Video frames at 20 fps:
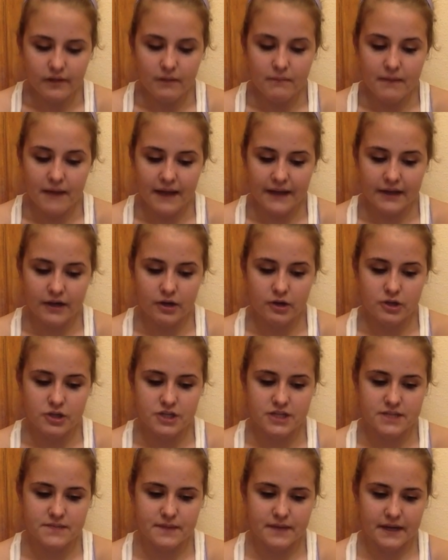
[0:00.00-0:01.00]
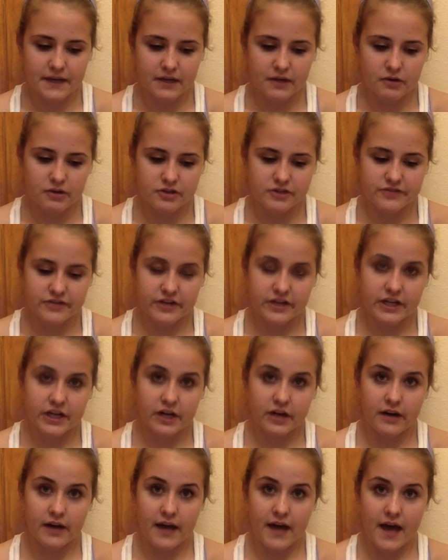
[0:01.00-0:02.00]
My coach has been a coach for a
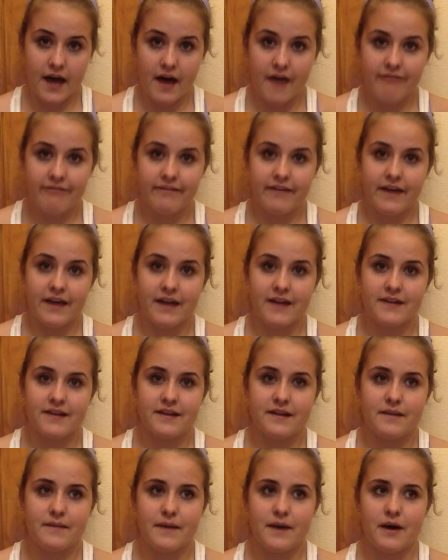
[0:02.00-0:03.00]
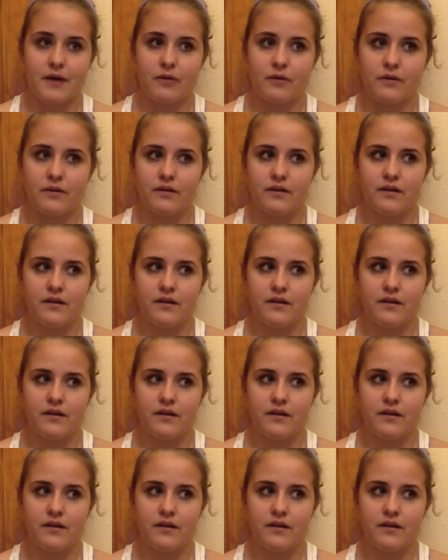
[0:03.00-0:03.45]
year and a half, and in about